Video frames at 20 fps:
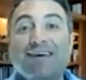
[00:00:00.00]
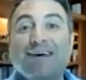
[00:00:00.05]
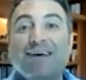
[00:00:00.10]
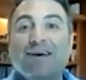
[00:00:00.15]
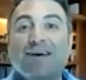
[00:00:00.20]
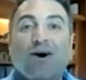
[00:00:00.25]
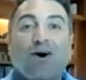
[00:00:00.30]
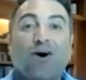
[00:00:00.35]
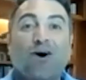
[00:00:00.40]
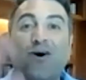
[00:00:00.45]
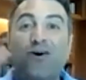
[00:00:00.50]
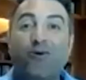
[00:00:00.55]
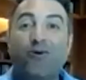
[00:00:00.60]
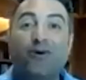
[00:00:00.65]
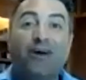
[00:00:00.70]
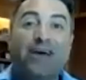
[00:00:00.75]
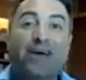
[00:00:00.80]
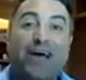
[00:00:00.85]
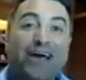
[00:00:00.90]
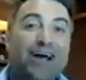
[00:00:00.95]
Oh,
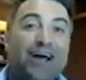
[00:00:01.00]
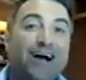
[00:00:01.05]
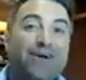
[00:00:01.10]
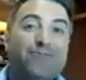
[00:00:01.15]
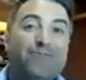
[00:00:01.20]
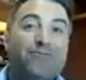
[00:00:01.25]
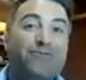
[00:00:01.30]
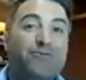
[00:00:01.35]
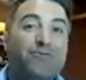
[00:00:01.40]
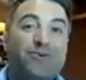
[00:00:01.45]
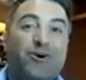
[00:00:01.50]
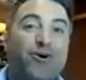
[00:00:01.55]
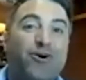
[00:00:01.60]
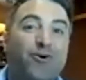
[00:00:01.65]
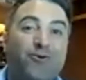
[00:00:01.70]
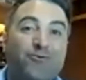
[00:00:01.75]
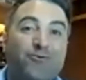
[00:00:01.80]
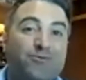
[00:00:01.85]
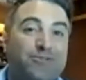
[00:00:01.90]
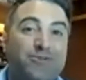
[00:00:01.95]
hey, I
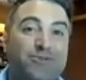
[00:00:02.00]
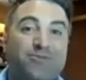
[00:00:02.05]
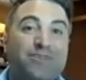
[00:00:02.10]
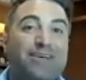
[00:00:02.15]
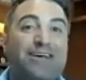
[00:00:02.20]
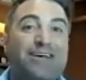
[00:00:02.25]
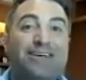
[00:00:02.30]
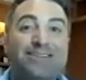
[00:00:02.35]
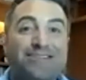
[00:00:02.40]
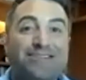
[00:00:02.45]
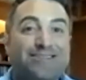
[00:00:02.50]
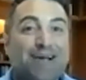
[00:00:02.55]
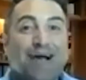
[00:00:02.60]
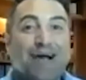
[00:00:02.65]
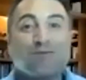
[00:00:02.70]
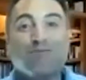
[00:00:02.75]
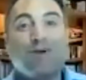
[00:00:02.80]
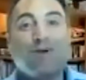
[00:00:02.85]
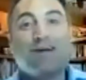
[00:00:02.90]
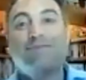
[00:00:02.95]
go do this. I
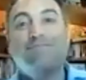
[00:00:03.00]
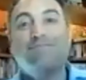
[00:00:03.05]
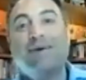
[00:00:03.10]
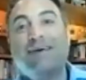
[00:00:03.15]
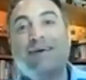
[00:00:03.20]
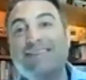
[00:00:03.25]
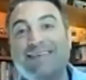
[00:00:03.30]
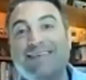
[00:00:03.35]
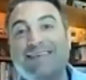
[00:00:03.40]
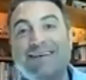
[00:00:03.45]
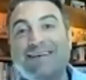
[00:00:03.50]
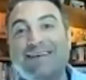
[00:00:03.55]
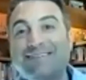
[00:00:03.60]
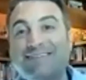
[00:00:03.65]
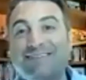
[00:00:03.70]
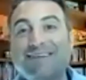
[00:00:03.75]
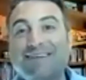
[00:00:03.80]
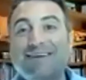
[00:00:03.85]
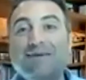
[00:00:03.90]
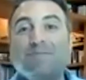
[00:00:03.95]
recommend
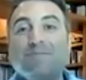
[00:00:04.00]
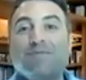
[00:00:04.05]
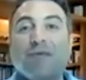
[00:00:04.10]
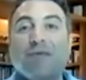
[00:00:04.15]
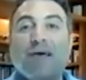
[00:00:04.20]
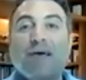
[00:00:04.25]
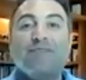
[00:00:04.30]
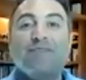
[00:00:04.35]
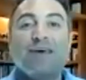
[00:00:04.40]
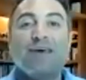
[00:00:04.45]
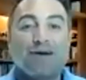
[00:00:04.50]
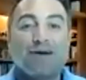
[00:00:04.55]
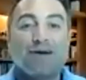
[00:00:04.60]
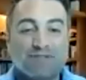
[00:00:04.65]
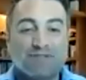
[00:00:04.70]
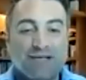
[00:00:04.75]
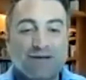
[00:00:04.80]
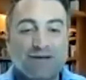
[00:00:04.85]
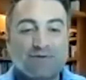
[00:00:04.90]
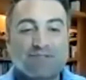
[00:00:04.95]
this. And then I
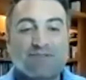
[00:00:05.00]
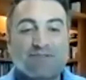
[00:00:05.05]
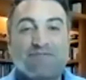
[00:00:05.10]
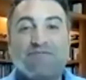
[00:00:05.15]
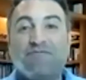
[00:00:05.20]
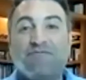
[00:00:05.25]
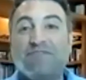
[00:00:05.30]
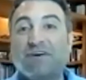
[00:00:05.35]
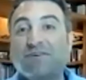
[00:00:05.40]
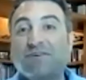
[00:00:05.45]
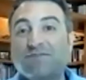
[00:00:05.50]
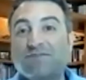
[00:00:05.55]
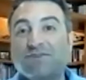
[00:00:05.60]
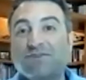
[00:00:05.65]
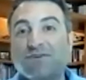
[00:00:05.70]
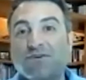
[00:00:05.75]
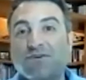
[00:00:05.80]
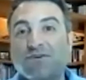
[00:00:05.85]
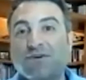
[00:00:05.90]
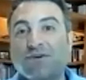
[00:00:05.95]
was able to
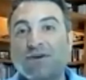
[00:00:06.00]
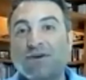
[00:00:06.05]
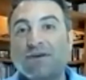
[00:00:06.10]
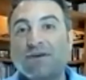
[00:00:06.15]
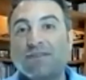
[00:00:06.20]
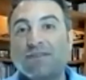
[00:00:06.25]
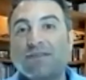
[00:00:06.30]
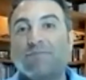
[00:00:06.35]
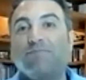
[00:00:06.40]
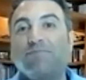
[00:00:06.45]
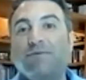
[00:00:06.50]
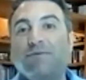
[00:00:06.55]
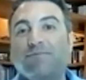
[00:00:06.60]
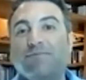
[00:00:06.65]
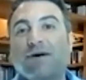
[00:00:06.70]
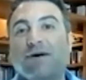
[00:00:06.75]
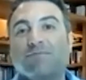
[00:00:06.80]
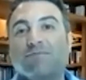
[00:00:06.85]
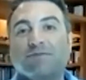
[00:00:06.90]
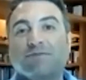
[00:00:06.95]
filter the people
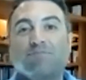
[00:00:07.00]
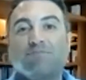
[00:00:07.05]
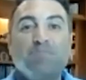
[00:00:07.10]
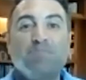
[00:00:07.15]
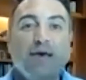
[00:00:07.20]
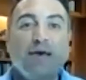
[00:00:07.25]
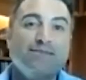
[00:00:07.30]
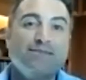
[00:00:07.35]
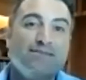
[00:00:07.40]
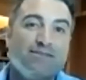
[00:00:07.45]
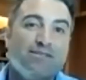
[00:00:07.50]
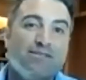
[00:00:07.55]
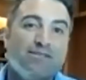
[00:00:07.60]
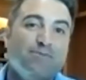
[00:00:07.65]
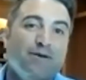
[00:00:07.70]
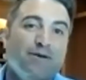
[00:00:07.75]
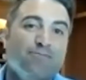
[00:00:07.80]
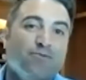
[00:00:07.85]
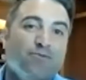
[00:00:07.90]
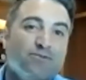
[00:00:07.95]
I was meant to
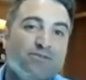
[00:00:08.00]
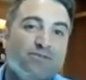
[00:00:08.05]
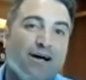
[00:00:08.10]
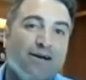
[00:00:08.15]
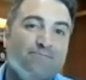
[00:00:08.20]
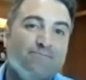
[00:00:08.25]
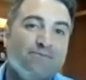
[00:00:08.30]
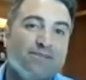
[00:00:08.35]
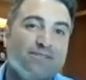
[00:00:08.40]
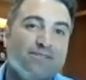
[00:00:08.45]
spend more time with.